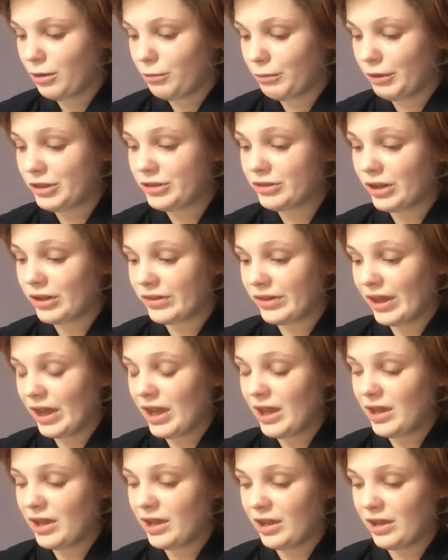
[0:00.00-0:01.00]
we tried
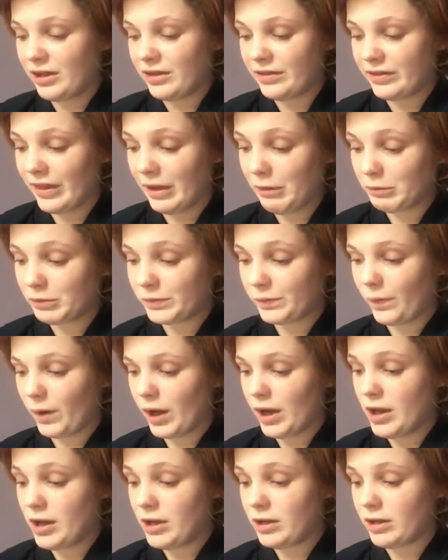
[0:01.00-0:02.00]
that and that was
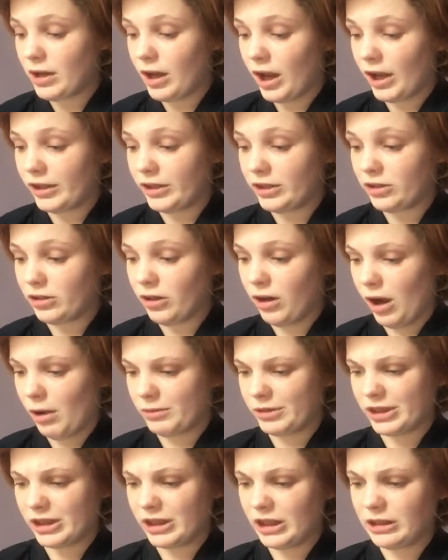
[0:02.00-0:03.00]
fine. I you know I
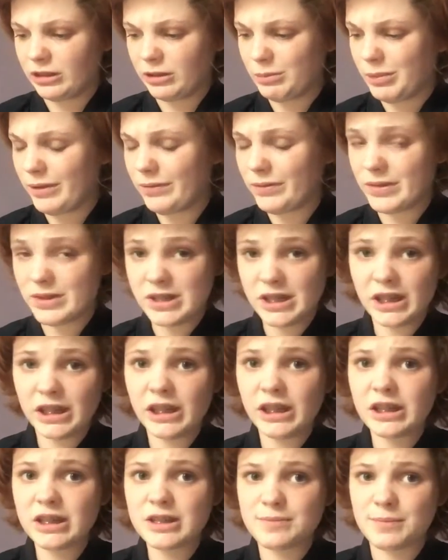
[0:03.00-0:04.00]
was getting a little bit
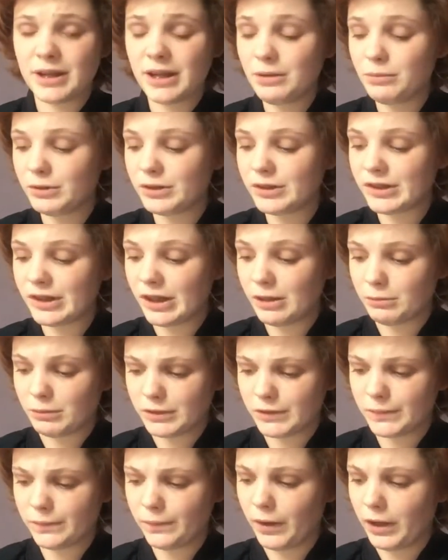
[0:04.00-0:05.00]
fatigued, but it was it
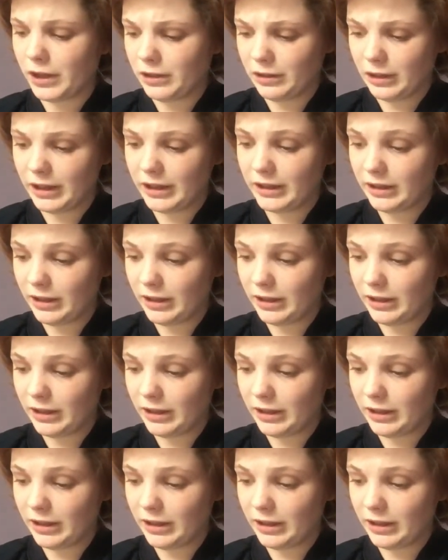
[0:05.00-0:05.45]
was fine. Like